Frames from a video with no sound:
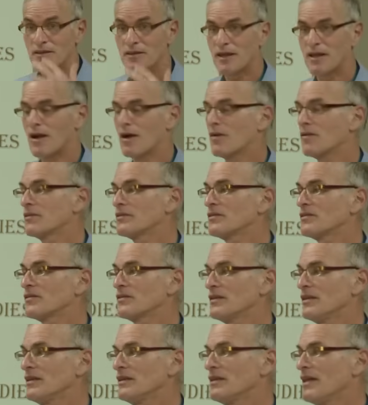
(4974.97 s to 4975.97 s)
they aren't
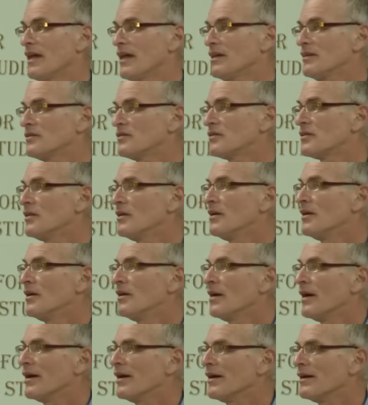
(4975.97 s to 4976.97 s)
seen as
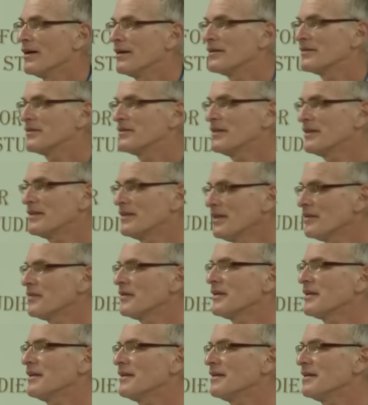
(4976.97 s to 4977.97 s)

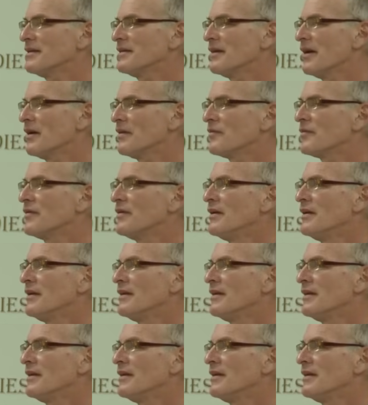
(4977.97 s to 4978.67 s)
significant enough